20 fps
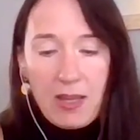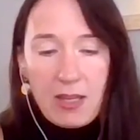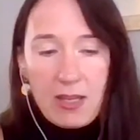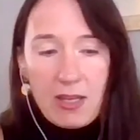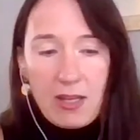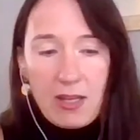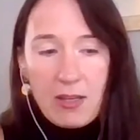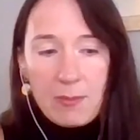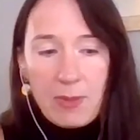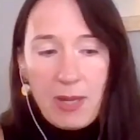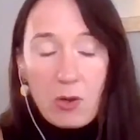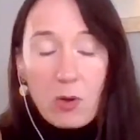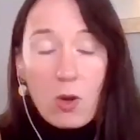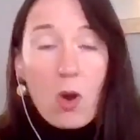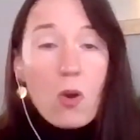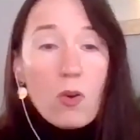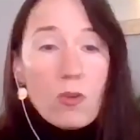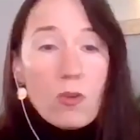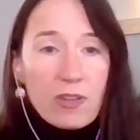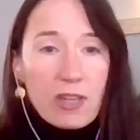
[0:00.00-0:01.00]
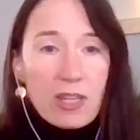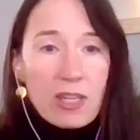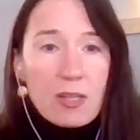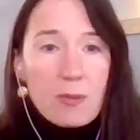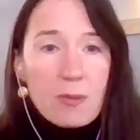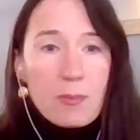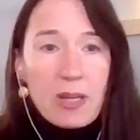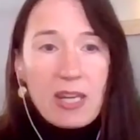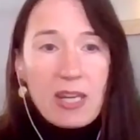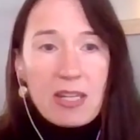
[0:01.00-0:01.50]
about
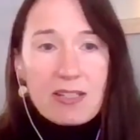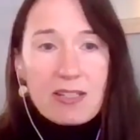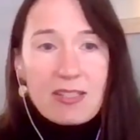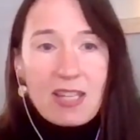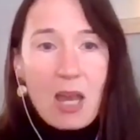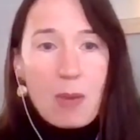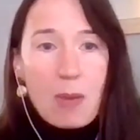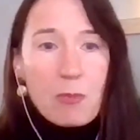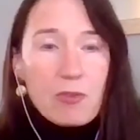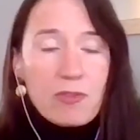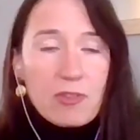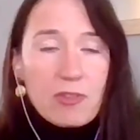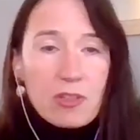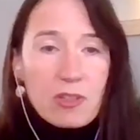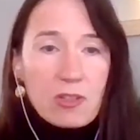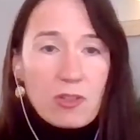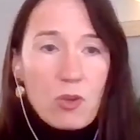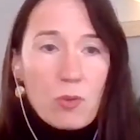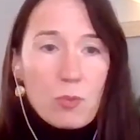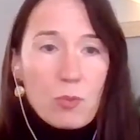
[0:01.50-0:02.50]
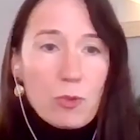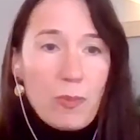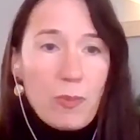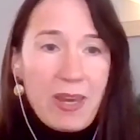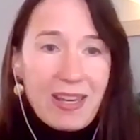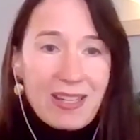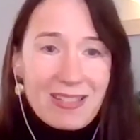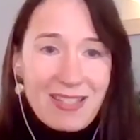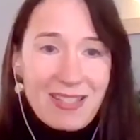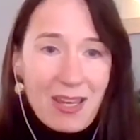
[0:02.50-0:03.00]
COVID, but in a time of a global
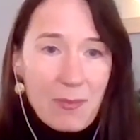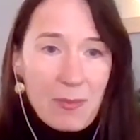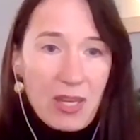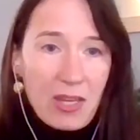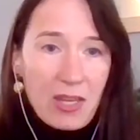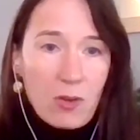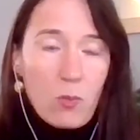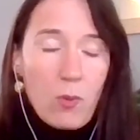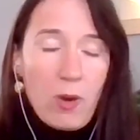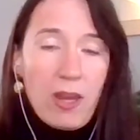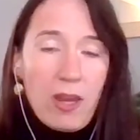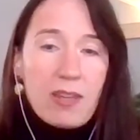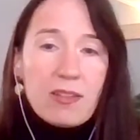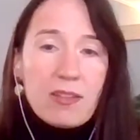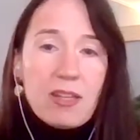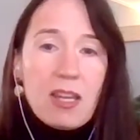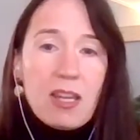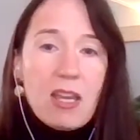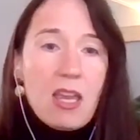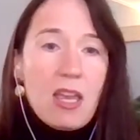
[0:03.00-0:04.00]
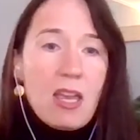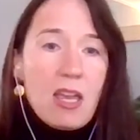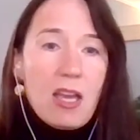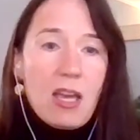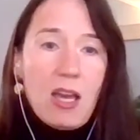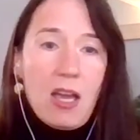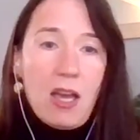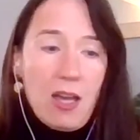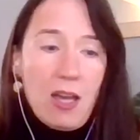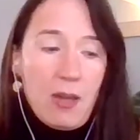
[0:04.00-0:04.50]
pandemic when
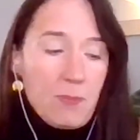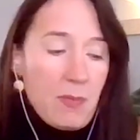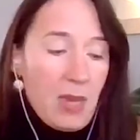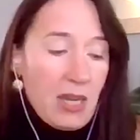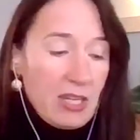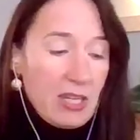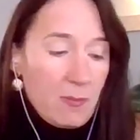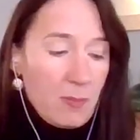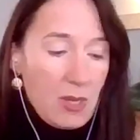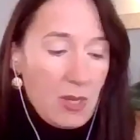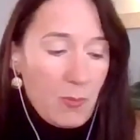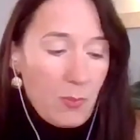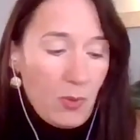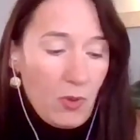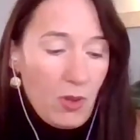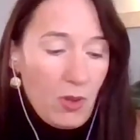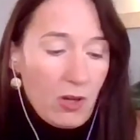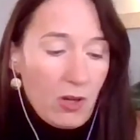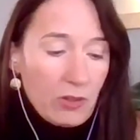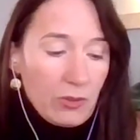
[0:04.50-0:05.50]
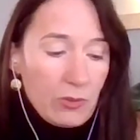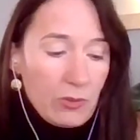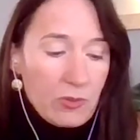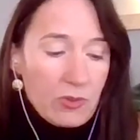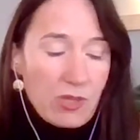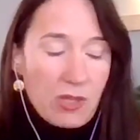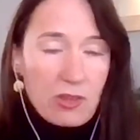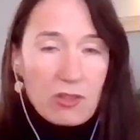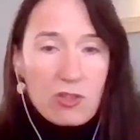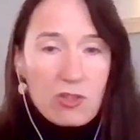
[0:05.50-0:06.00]
many people are
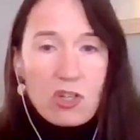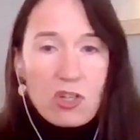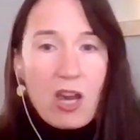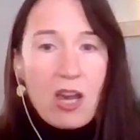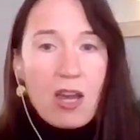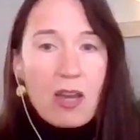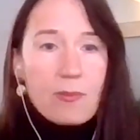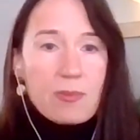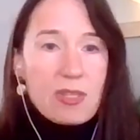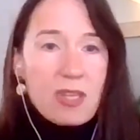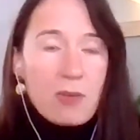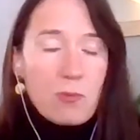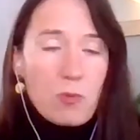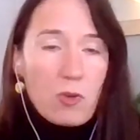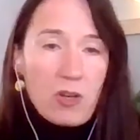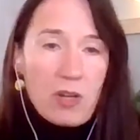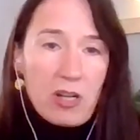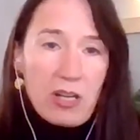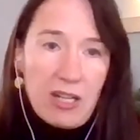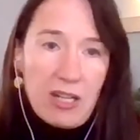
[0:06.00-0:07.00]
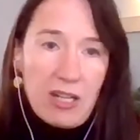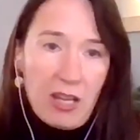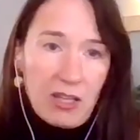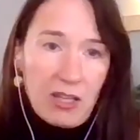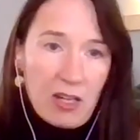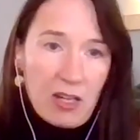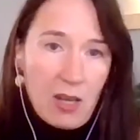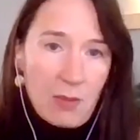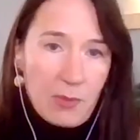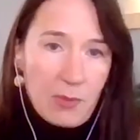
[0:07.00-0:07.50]
losing their jobs and we're in an
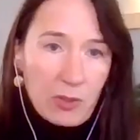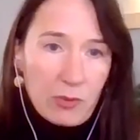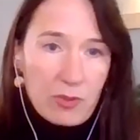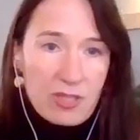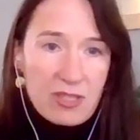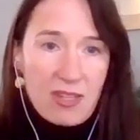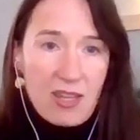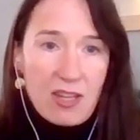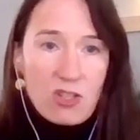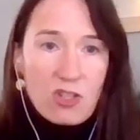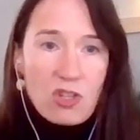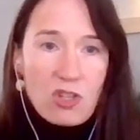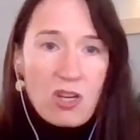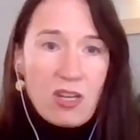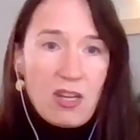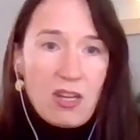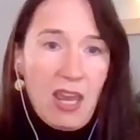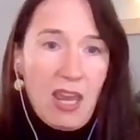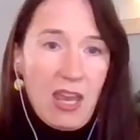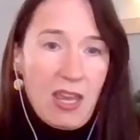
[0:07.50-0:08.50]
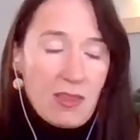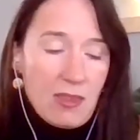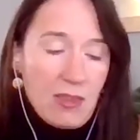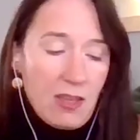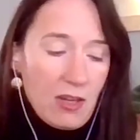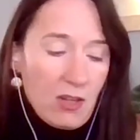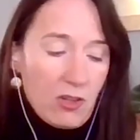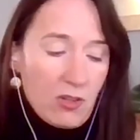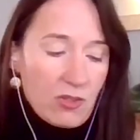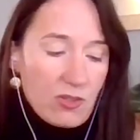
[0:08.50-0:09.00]
economic recession and
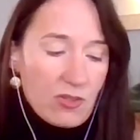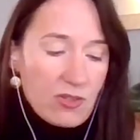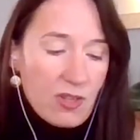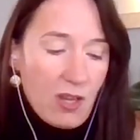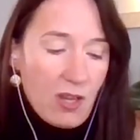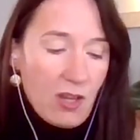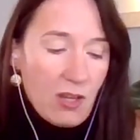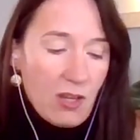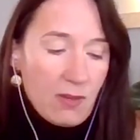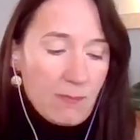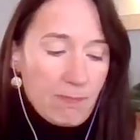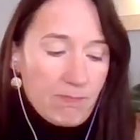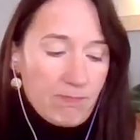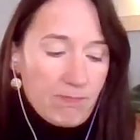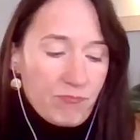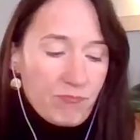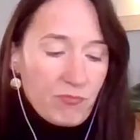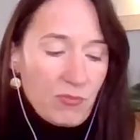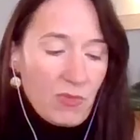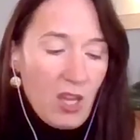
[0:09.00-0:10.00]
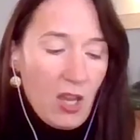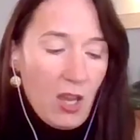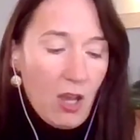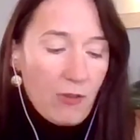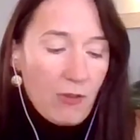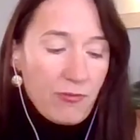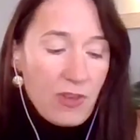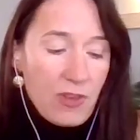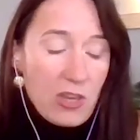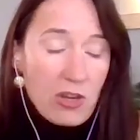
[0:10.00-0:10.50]
there's
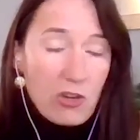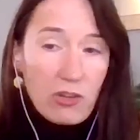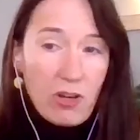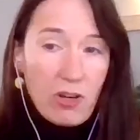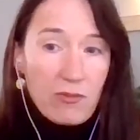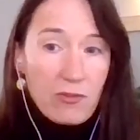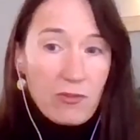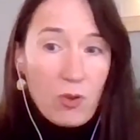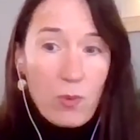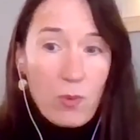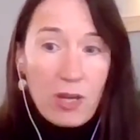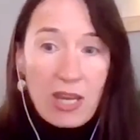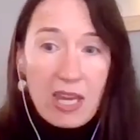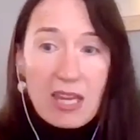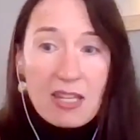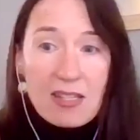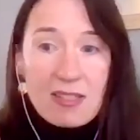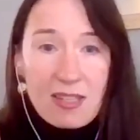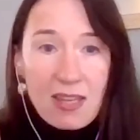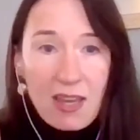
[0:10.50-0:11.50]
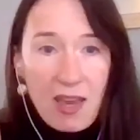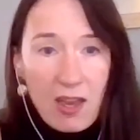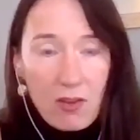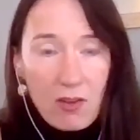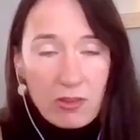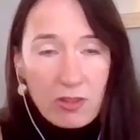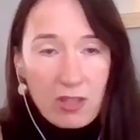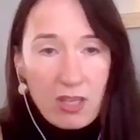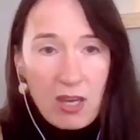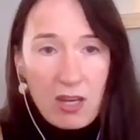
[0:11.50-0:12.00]
a fear of going into
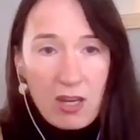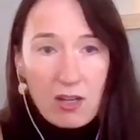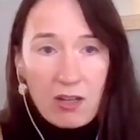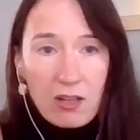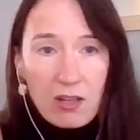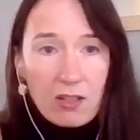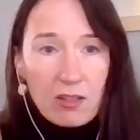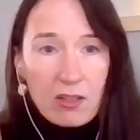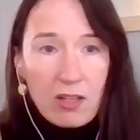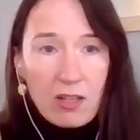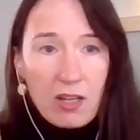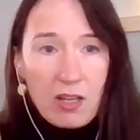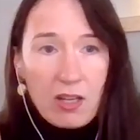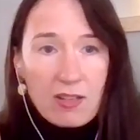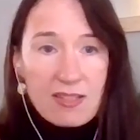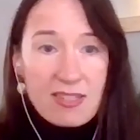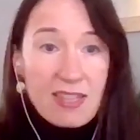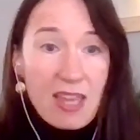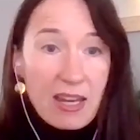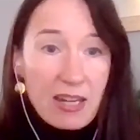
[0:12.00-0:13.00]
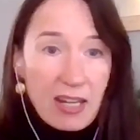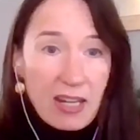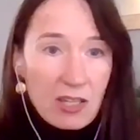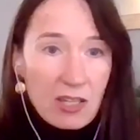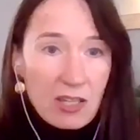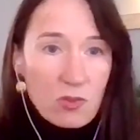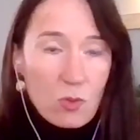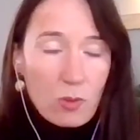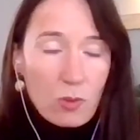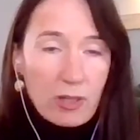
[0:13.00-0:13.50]
healthcare
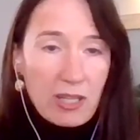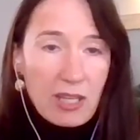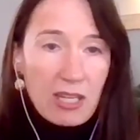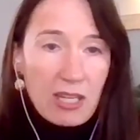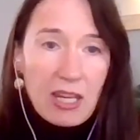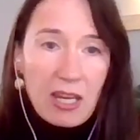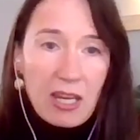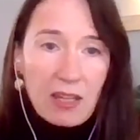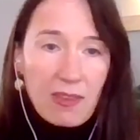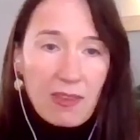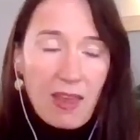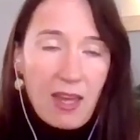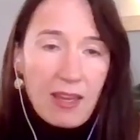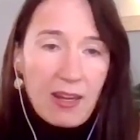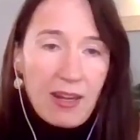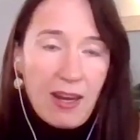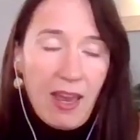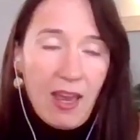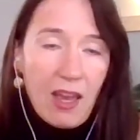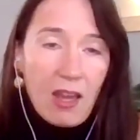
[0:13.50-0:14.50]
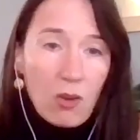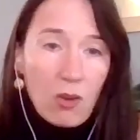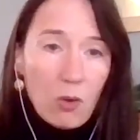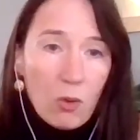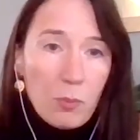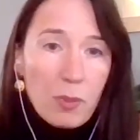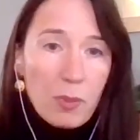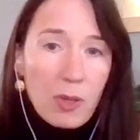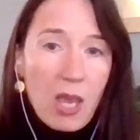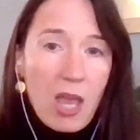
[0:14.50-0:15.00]
settings or getting that
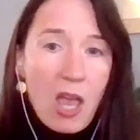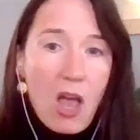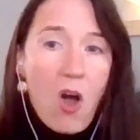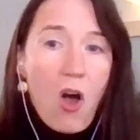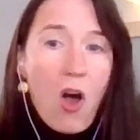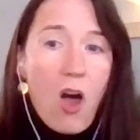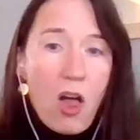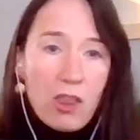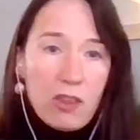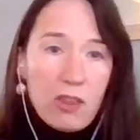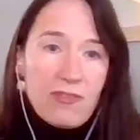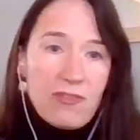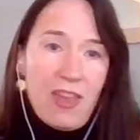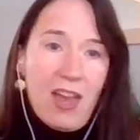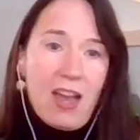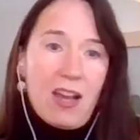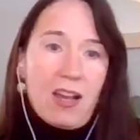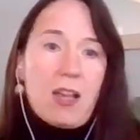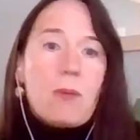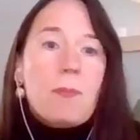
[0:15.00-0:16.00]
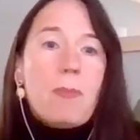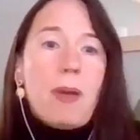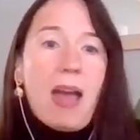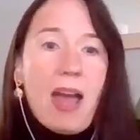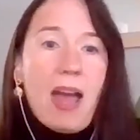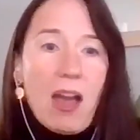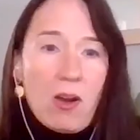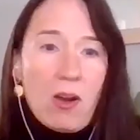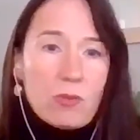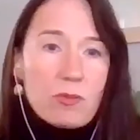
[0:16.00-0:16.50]
help, all of that
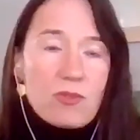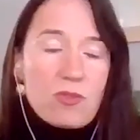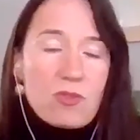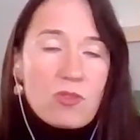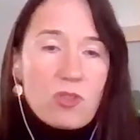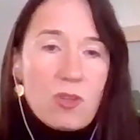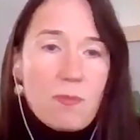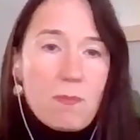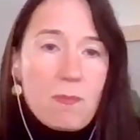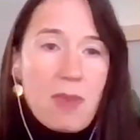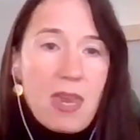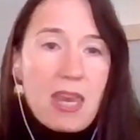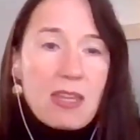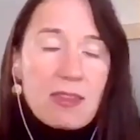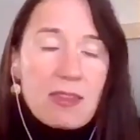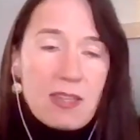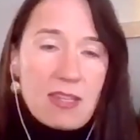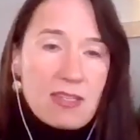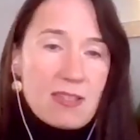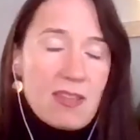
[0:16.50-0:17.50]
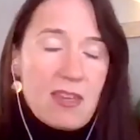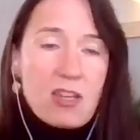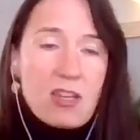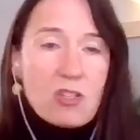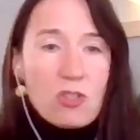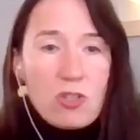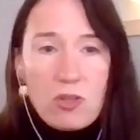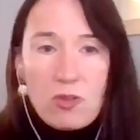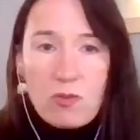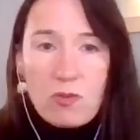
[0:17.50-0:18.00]
compounds to make these
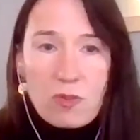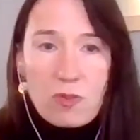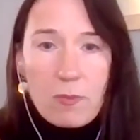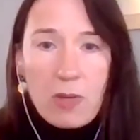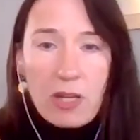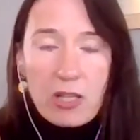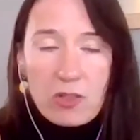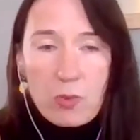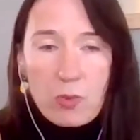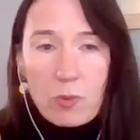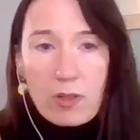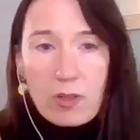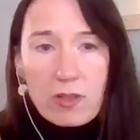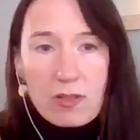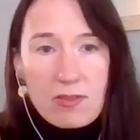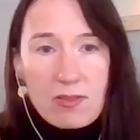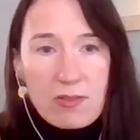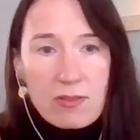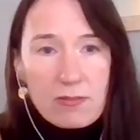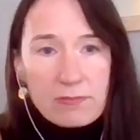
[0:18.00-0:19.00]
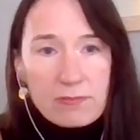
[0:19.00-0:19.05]
issues much worse.